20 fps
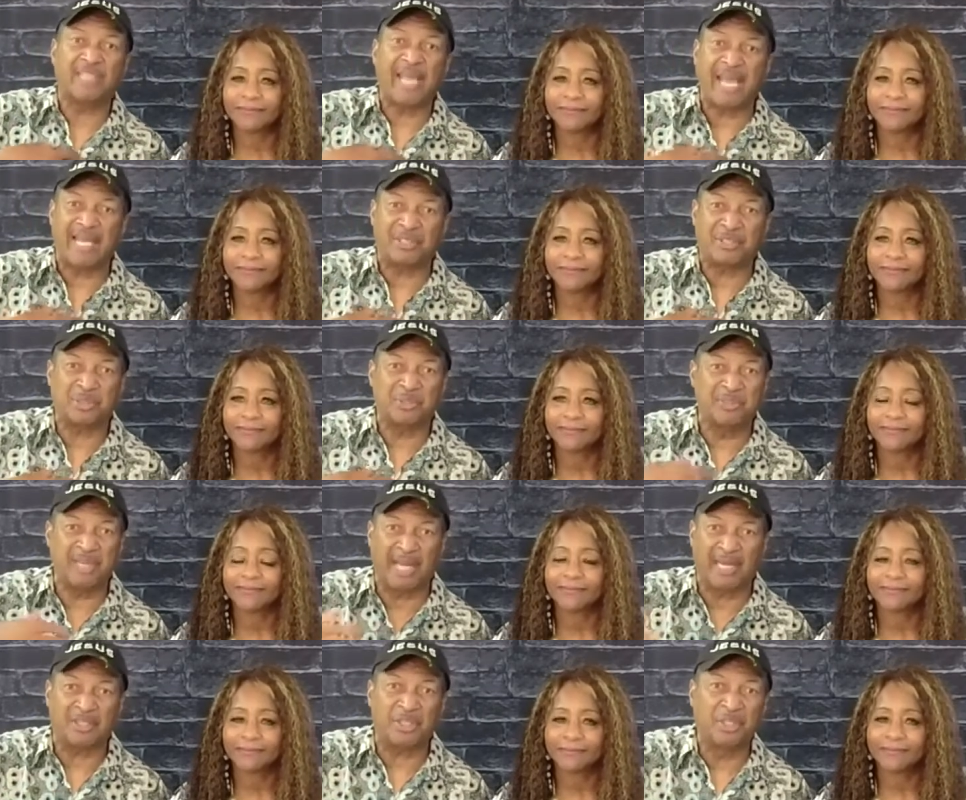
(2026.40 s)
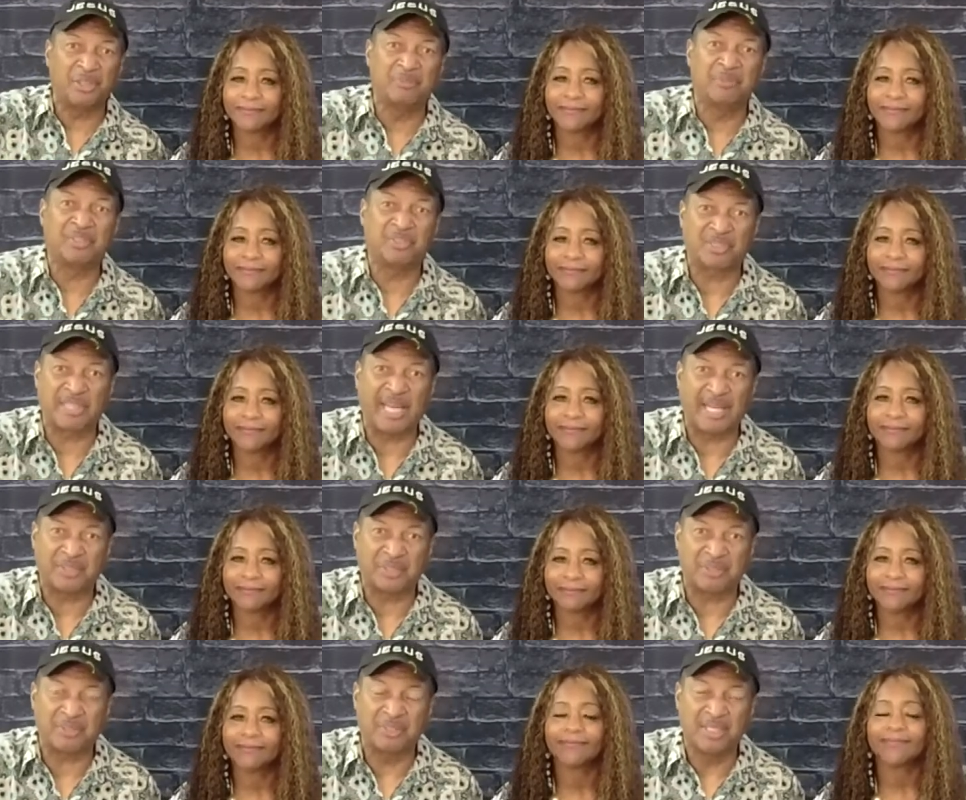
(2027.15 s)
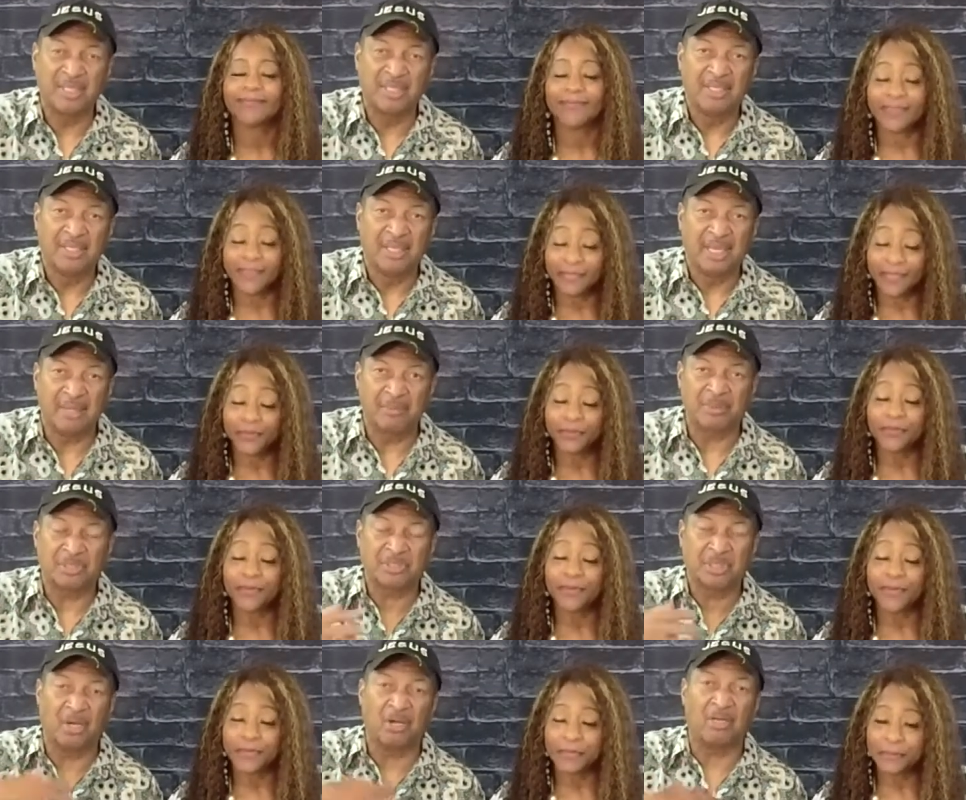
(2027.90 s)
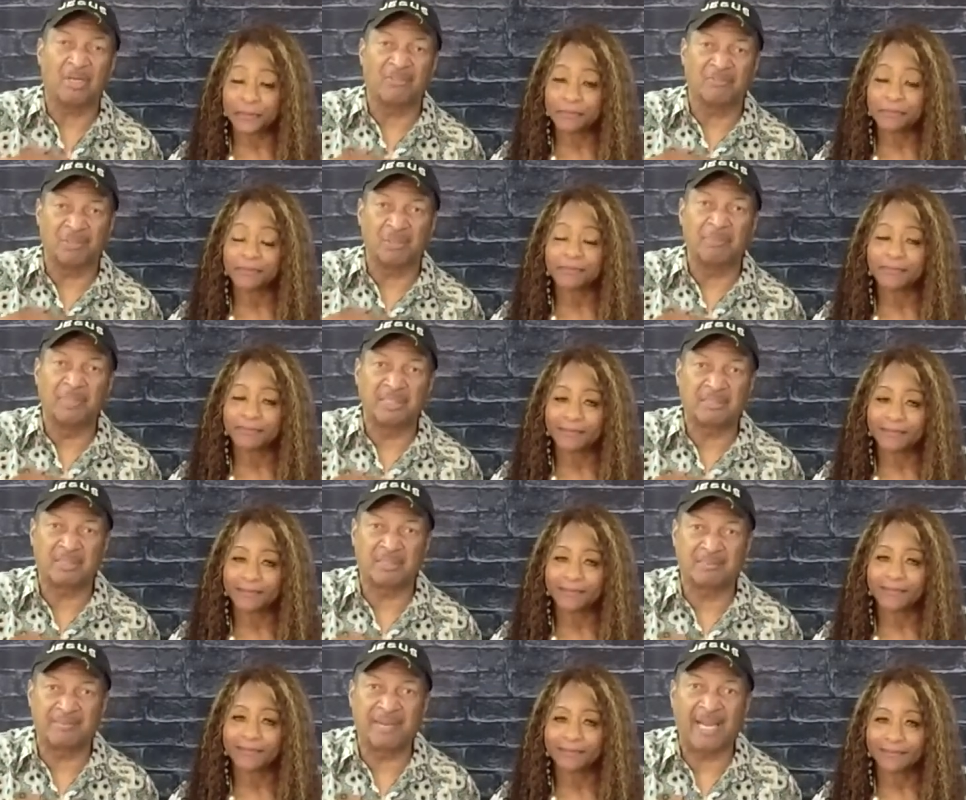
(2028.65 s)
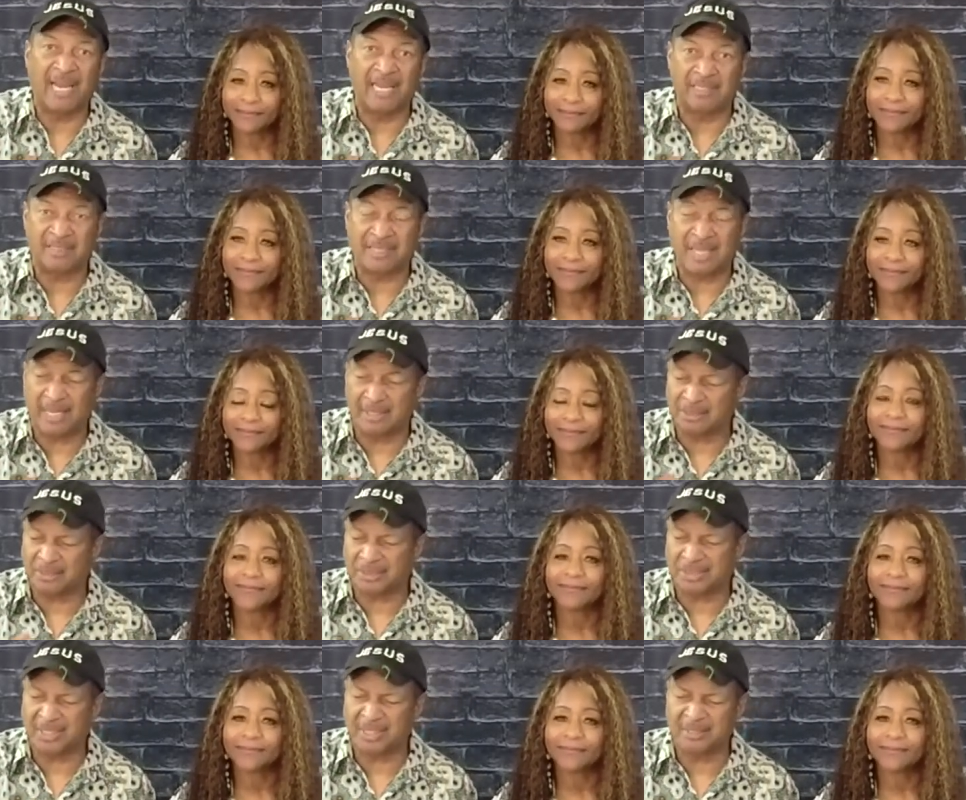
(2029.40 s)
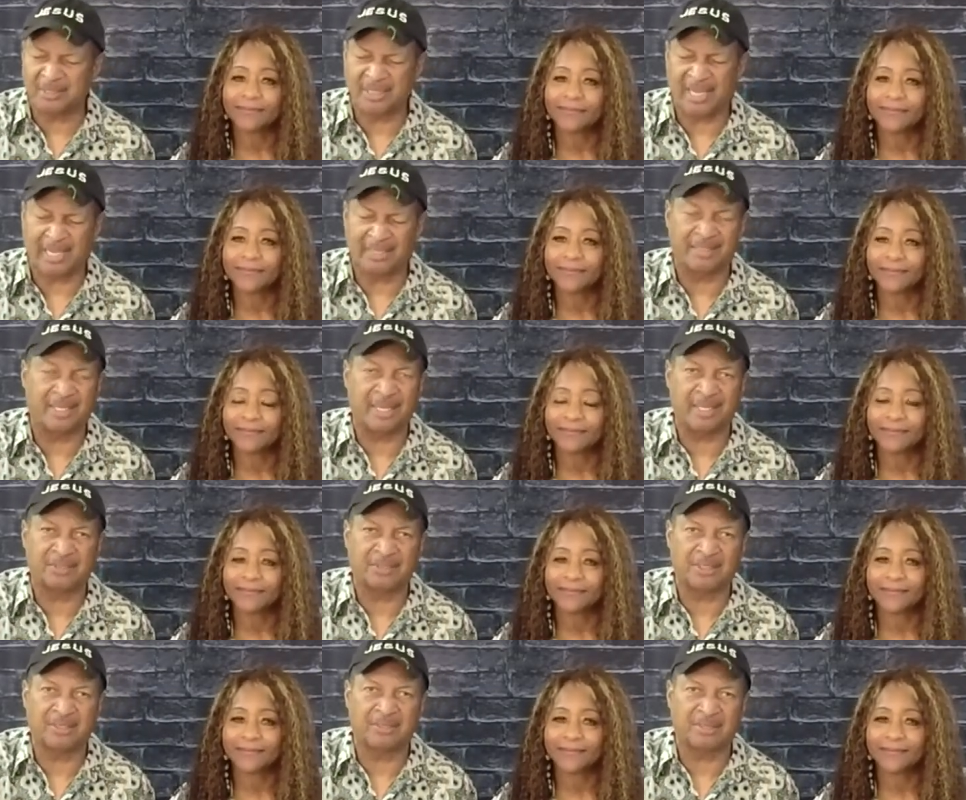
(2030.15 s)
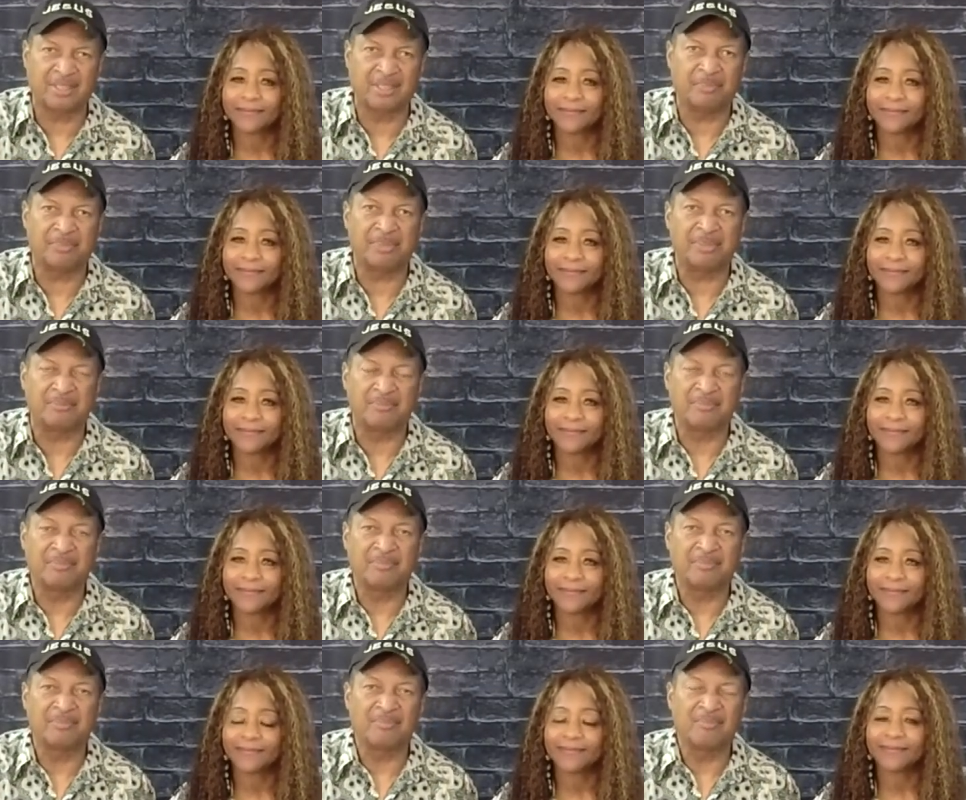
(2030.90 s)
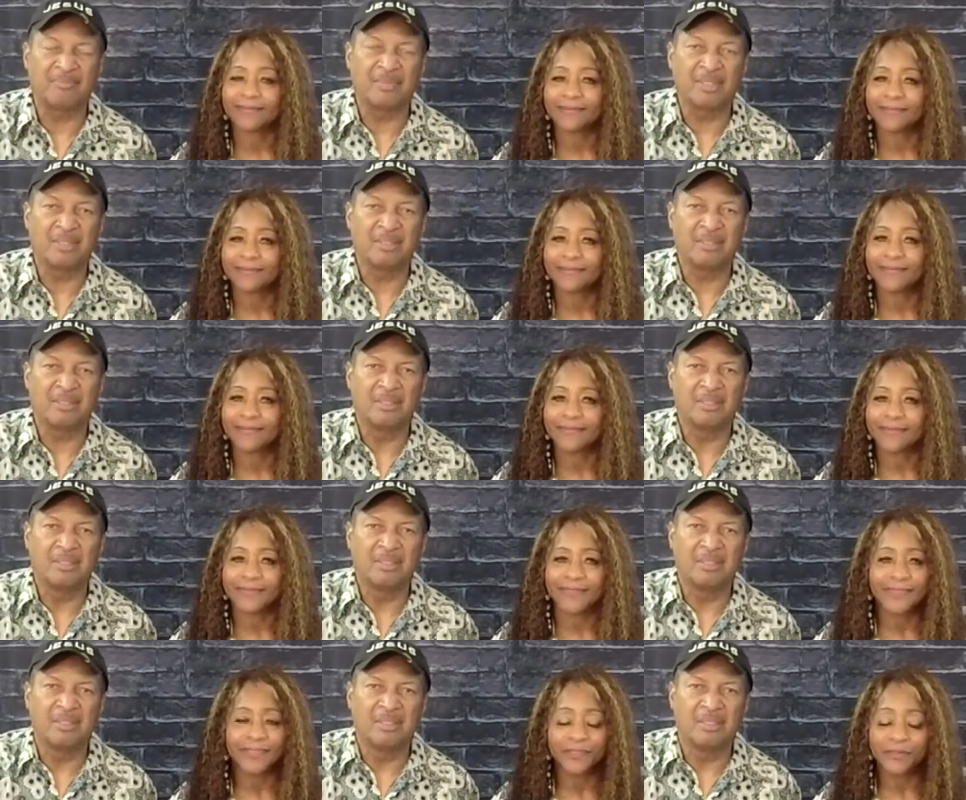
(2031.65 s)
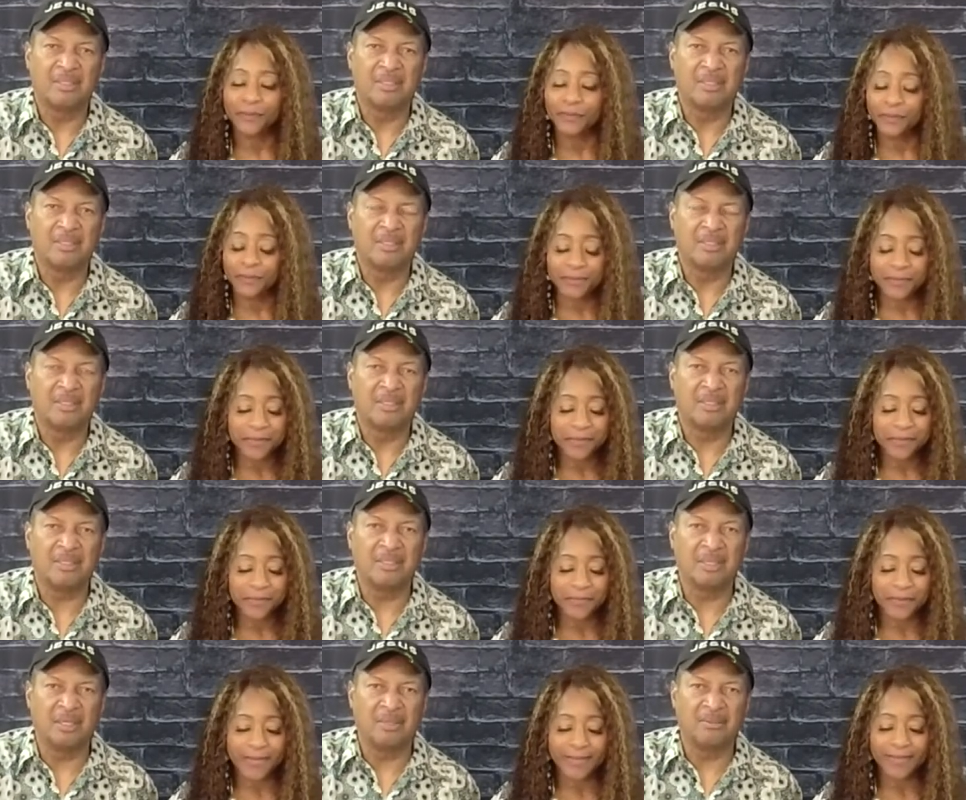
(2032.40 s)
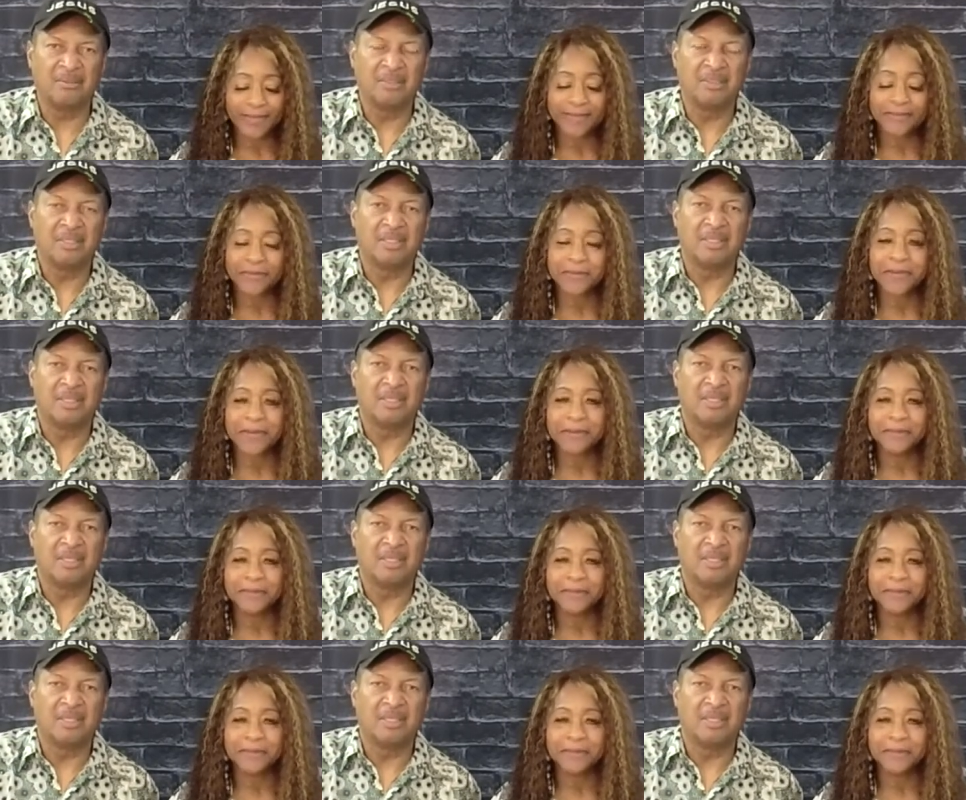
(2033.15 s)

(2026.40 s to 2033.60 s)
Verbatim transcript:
Speaker 1: statue, not human statue. That's he was right. talking from his divine statue. She's not dead. She's sleeping.
Speaker 2: You know,